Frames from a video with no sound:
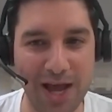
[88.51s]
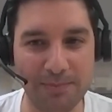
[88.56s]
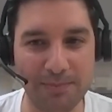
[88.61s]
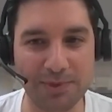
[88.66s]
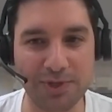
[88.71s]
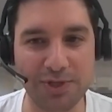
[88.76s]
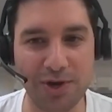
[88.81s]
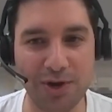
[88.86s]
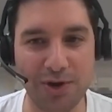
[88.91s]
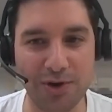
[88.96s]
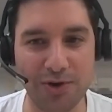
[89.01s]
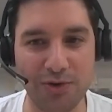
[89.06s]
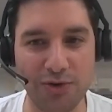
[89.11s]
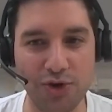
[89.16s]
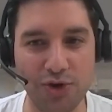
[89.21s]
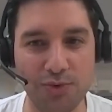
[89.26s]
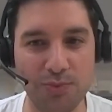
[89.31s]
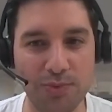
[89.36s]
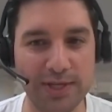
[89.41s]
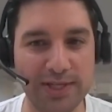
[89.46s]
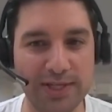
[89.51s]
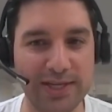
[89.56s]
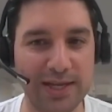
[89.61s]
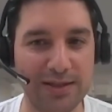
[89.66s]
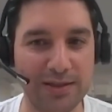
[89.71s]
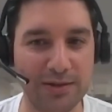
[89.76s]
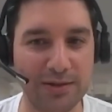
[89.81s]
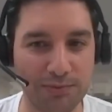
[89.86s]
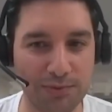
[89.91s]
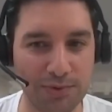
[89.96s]
So you would set
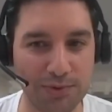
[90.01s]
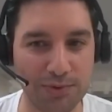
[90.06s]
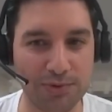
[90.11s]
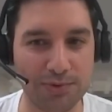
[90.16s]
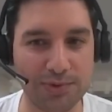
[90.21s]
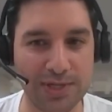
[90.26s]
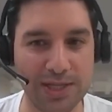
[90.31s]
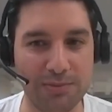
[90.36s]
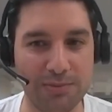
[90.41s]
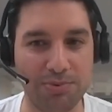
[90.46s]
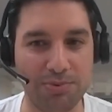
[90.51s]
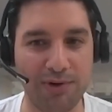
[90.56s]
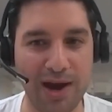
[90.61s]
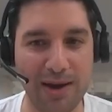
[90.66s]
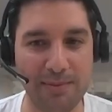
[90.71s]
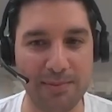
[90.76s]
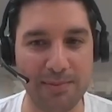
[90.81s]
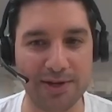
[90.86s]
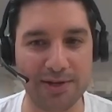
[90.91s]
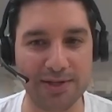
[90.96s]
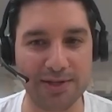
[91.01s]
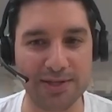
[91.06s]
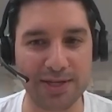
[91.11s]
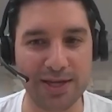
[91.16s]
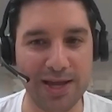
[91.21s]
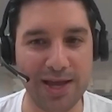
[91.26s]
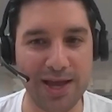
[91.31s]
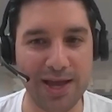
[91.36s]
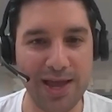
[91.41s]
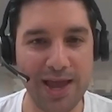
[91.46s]
the rules and the parameters,
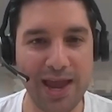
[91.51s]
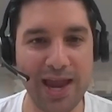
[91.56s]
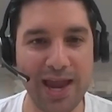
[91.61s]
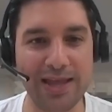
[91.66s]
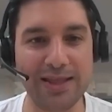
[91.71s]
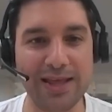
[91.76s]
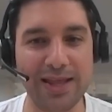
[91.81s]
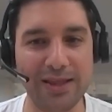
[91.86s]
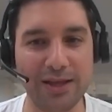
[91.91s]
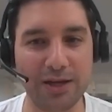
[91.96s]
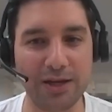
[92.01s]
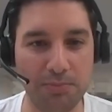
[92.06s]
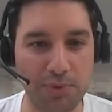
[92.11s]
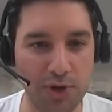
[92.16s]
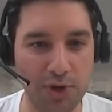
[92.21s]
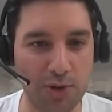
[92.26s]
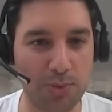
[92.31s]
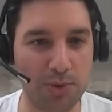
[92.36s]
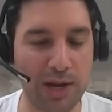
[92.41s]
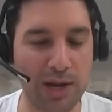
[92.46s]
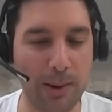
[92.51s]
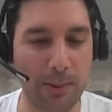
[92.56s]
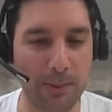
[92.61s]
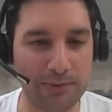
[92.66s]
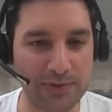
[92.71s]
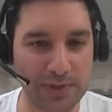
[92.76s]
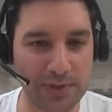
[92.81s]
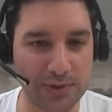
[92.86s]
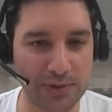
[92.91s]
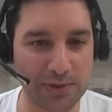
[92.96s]
and then the computer would come up
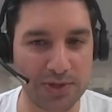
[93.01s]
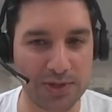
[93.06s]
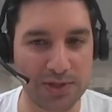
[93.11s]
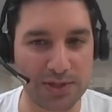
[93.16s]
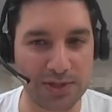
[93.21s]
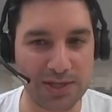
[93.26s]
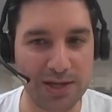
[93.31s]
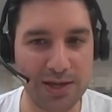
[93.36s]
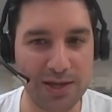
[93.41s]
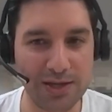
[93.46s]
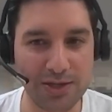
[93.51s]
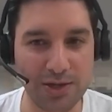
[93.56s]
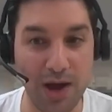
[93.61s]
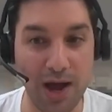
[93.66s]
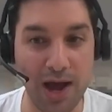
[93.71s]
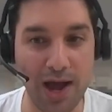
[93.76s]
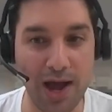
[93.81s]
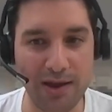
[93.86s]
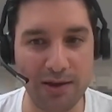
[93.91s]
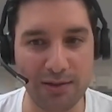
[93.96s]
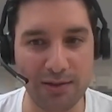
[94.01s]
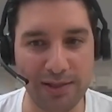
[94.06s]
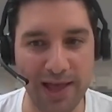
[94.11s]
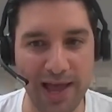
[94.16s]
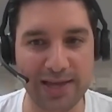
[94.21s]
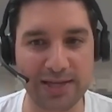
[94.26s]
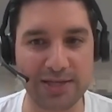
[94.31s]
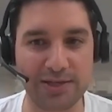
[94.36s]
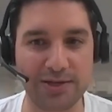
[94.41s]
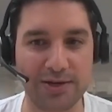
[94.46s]
with solutions. So I
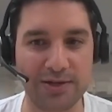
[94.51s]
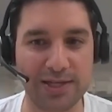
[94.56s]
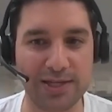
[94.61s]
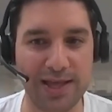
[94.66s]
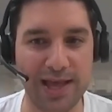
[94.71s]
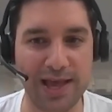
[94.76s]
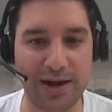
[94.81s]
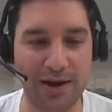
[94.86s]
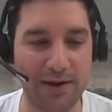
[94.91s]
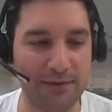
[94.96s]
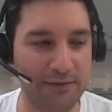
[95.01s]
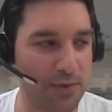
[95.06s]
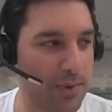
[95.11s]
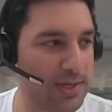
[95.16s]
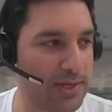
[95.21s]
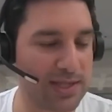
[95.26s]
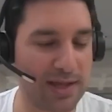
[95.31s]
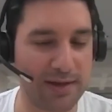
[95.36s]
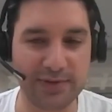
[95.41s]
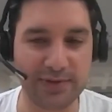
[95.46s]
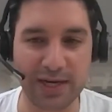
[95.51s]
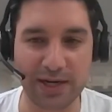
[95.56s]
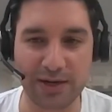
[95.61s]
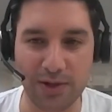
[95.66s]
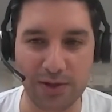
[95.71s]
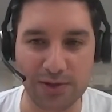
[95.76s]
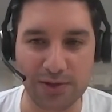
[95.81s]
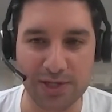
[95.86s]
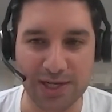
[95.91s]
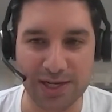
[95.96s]
latched onto that, and I've always loved
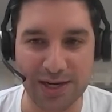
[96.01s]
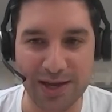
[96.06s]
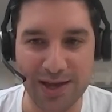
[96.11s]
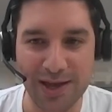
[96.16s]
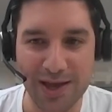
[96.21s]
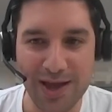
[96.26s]
technology.